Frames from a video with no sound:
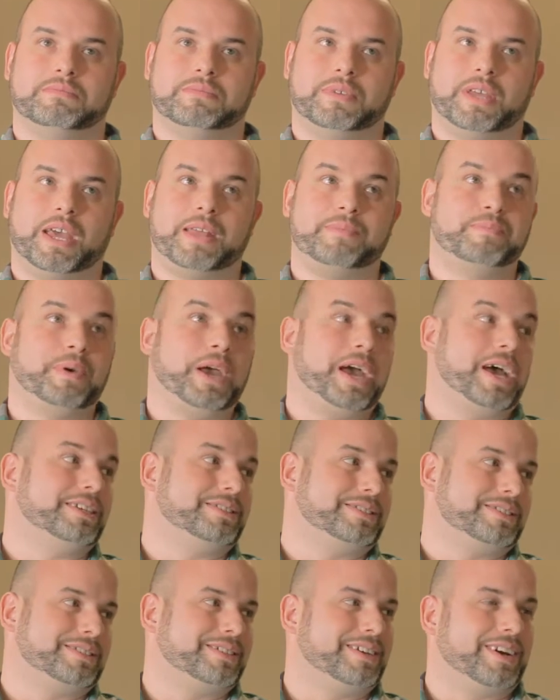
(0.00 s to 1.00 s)
at
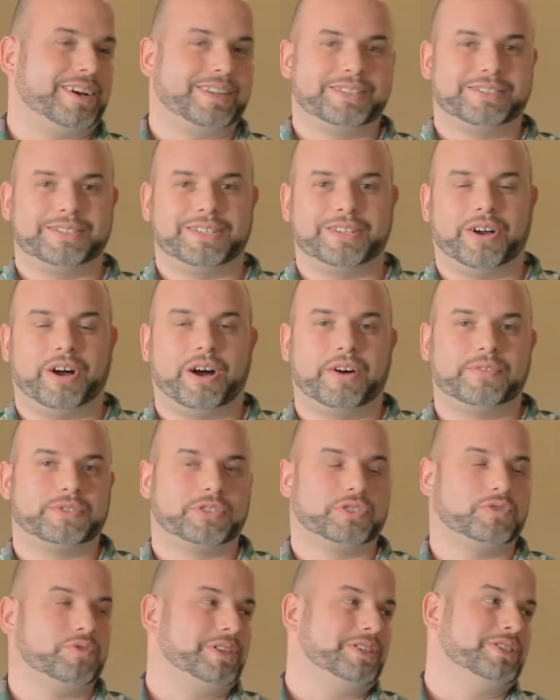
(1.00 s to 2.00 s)
best, God is an
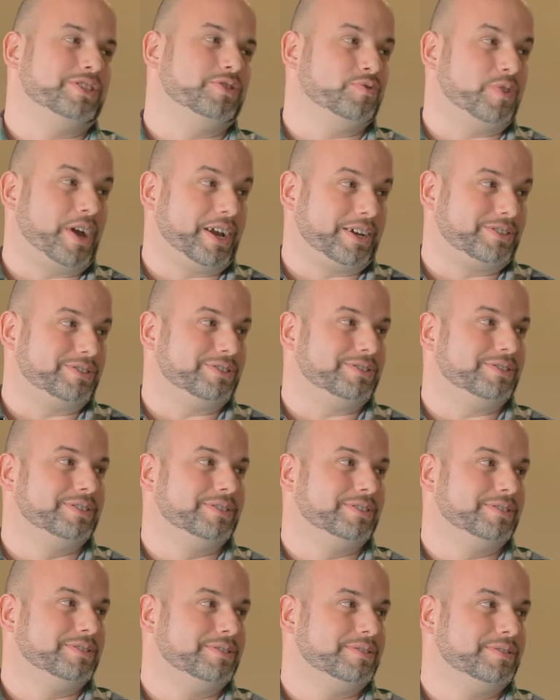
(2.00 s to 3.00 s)
off-screen director.
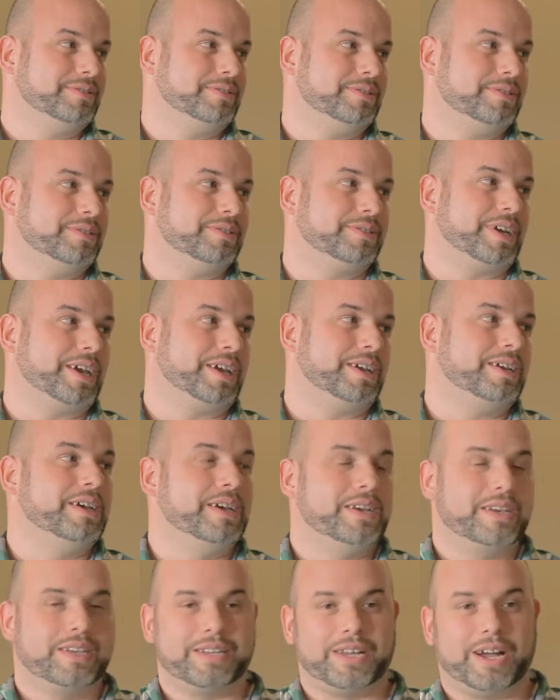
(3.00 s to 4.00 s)
Okay?
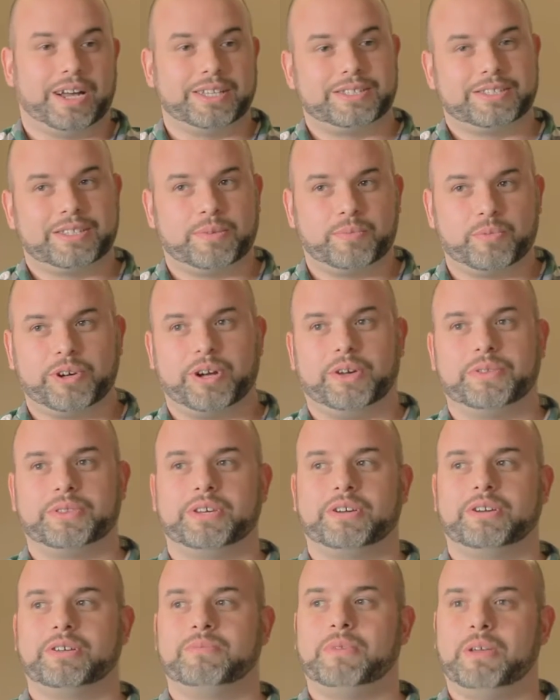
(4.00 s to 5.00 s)
God's somewhere out
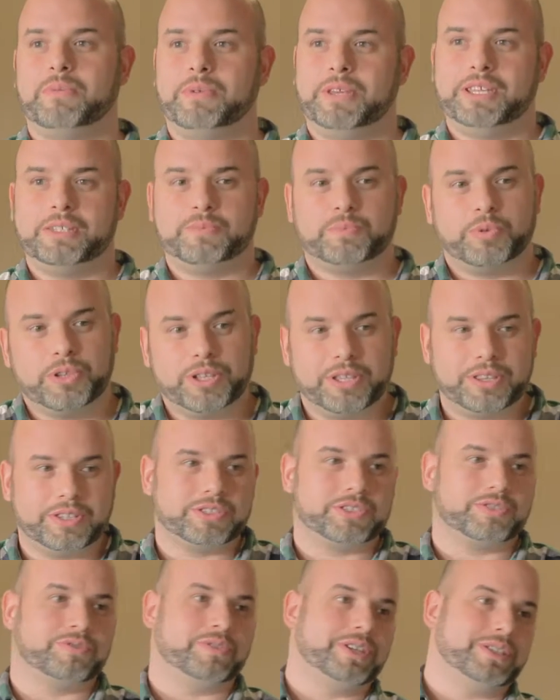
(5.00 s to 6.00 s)
there, and maybe He's pulling the
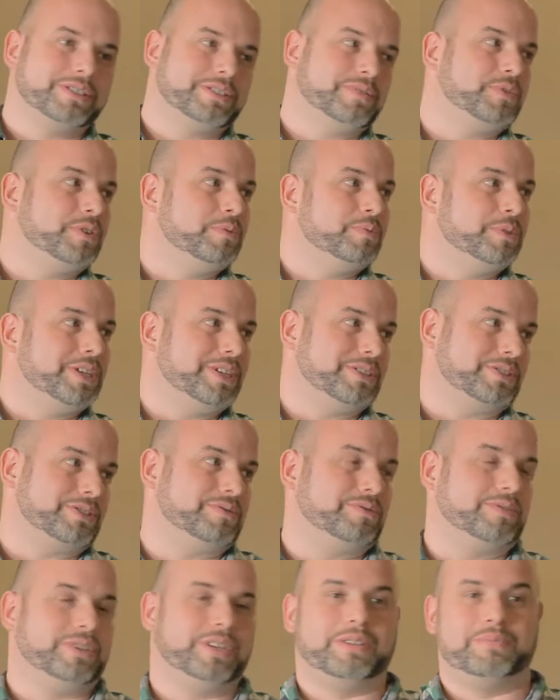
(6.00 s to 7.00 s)
strings of human
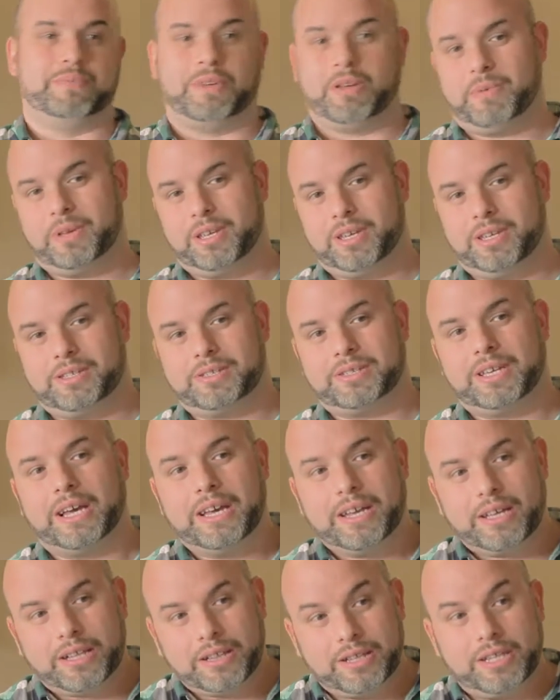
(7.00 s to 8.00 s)
history, and maybe He's
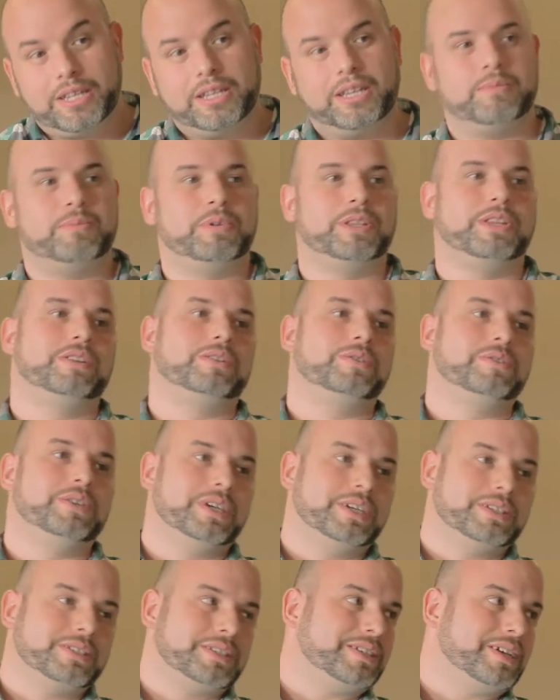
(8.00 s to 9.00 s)
leading me to do
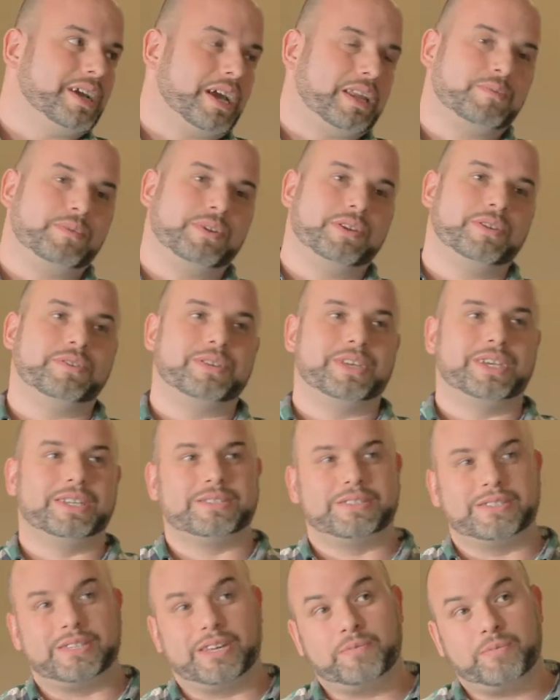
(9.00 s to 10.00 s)
this, and guiding me to do
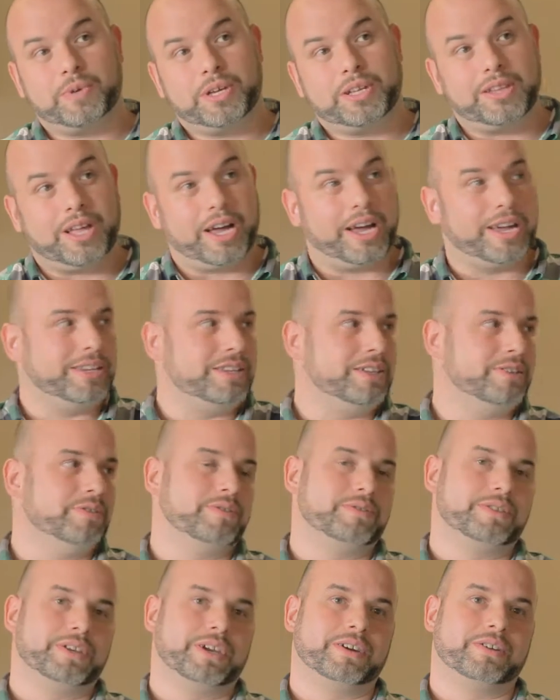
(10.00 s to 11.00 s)
this, and giving me a line here or
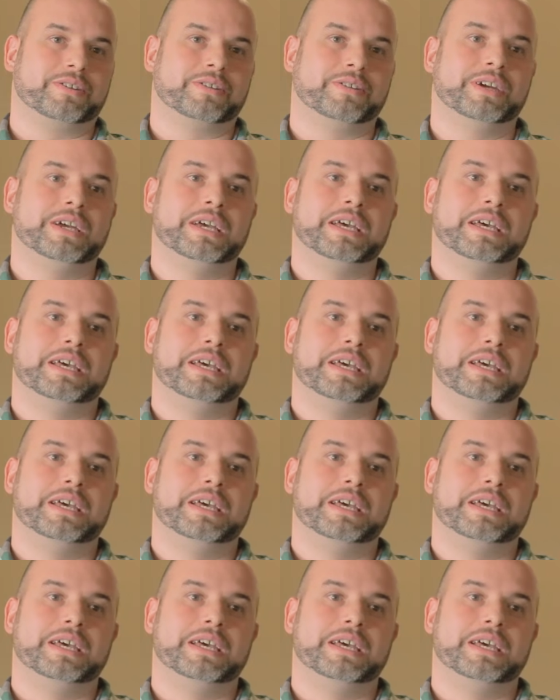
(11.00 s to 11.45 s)
there,